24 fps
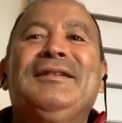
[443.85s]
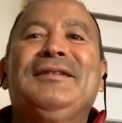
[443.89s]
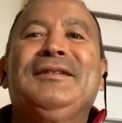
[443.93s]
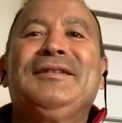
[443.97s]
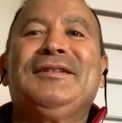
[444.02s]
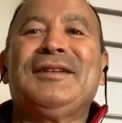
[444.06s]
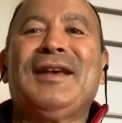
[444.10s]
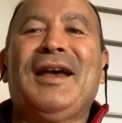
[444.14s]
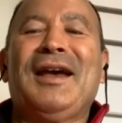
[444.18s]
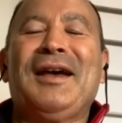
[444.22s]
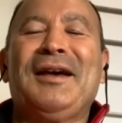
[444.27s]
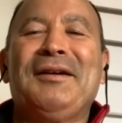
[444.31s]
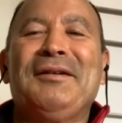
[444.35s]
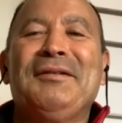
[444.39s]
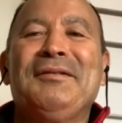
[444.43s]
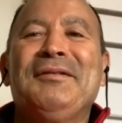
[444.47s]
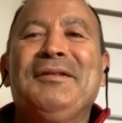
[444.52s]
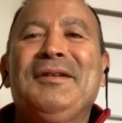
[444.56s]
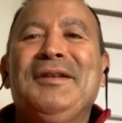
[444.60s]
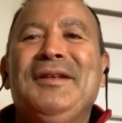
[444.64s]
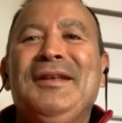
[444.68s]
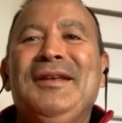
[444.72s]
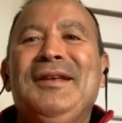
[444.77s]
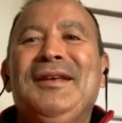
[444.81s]
So,
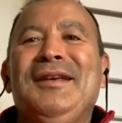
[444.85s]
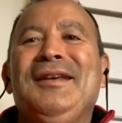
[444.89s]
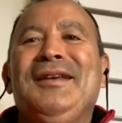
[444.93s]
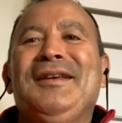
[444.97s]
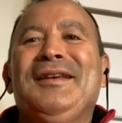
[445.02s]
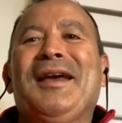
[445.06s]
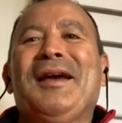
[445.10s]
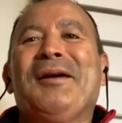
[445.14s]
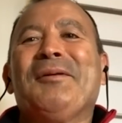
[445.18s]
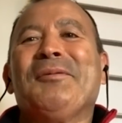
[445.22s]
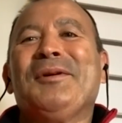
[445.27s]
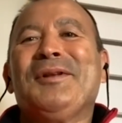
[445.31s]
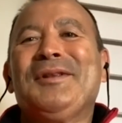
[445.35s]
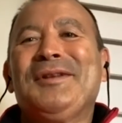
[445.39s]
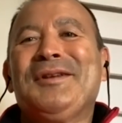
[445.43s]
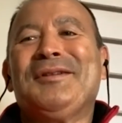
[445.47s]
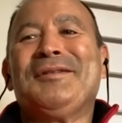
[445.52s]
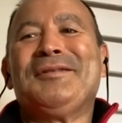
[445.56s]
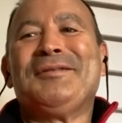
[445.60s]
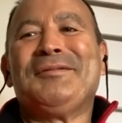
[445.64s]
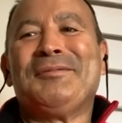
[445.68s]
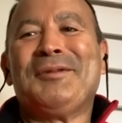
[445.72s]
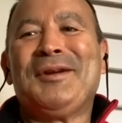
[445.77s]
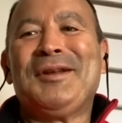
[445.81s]
when
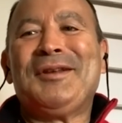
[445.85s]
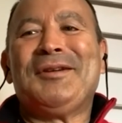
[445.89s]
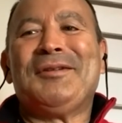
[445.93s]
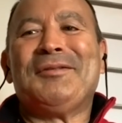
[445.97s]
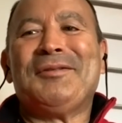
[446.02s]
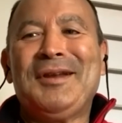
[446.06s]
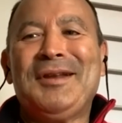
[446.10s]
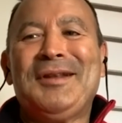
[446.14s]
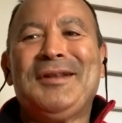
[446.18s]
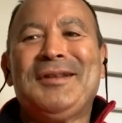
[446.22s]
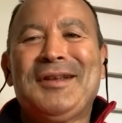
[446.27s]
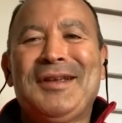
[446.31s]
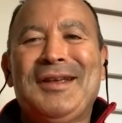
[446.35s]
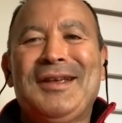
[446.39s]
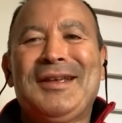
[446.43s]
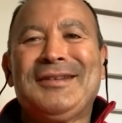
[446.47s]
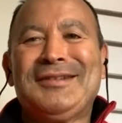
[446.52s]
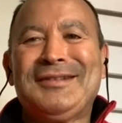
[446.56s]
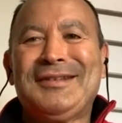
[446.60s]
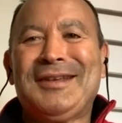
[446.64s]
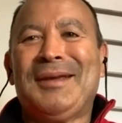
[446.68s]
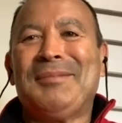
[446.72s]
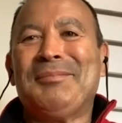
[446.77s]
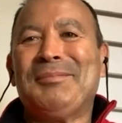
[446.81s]
you're in
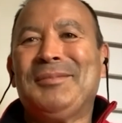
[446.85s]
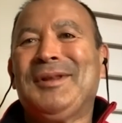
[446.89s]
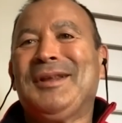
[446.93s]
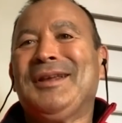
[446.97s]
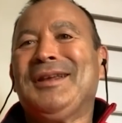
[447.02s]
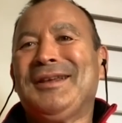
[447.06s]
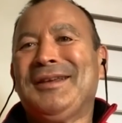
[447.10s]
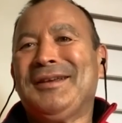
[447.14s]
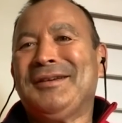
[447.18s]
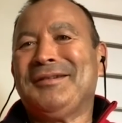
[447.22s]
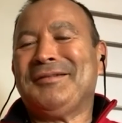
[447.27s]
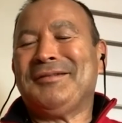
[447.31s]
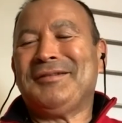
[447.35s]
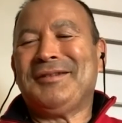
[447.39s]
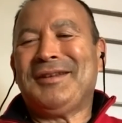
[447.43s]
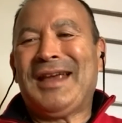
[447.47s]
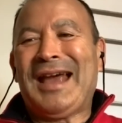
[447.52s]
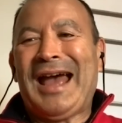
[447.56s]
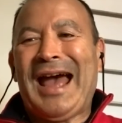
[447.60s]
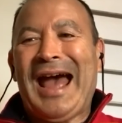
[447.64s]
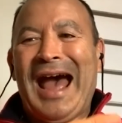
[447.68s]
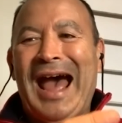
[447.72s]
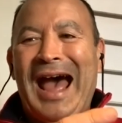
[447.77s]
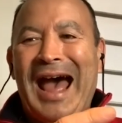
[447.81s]
assembly,
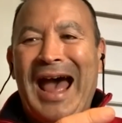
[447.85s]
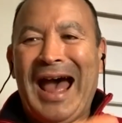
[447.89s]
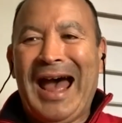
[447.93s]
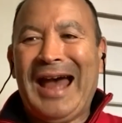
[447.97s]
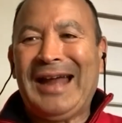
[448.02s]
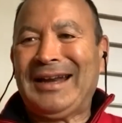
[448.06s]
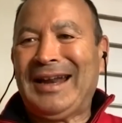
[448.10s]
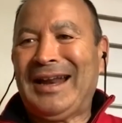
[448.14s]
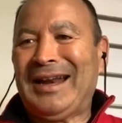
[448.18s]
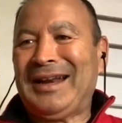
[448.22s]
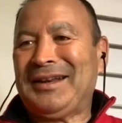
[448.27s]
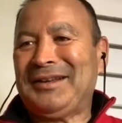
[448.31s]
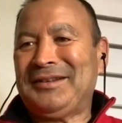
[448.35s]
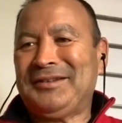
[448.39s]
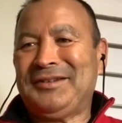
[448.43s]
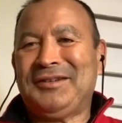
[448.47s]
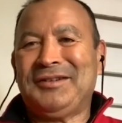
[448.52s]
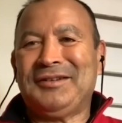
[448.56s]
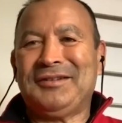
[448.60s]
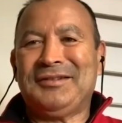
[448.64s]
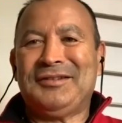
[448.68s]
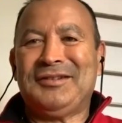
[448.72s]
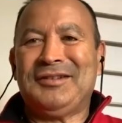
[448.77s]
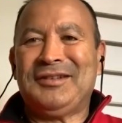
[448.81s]
you're hard at it.
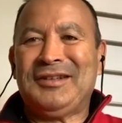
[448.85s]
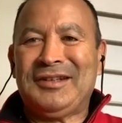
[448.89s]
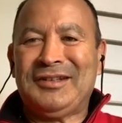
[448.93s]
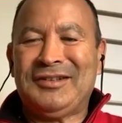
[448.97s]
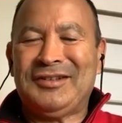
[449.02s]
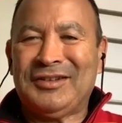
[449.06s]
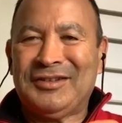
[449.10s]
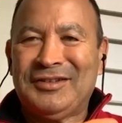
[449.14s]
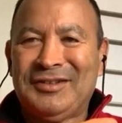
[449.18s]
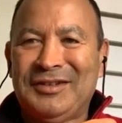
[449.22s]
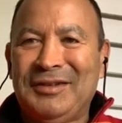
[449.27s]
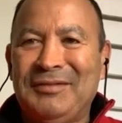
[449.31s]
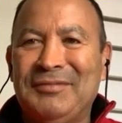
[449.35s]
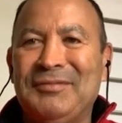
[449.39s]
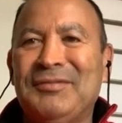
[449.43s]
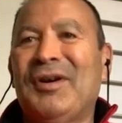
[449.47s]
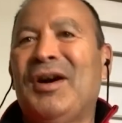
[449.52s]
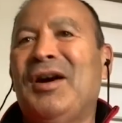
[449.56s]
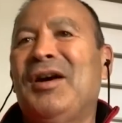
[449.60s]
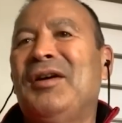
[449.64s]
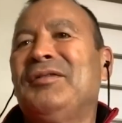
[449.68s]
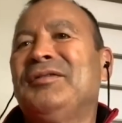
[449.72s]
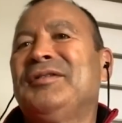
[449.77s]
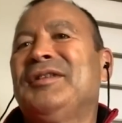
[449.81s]
You're just
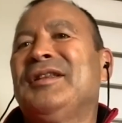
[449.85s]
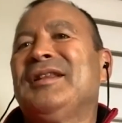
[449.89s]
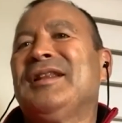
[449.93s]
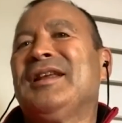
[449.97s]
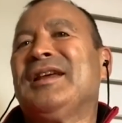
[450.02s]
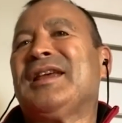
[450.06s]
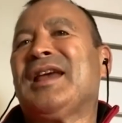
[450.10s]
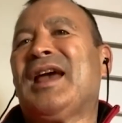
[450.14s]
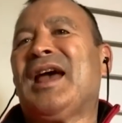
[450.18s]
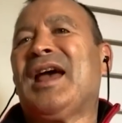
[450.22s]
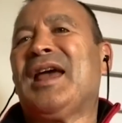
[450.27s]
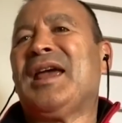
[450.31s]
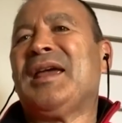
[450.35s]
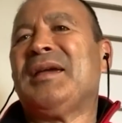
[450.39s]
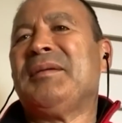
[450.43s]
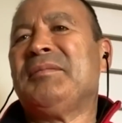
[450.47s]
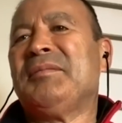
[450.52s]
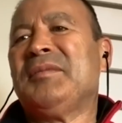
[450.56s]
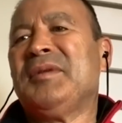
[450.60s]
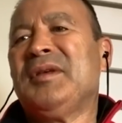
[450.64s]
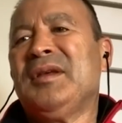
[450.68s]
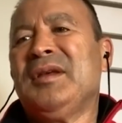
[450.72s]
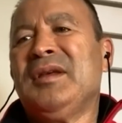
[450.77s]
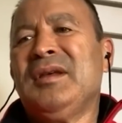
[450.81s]
involved in the game.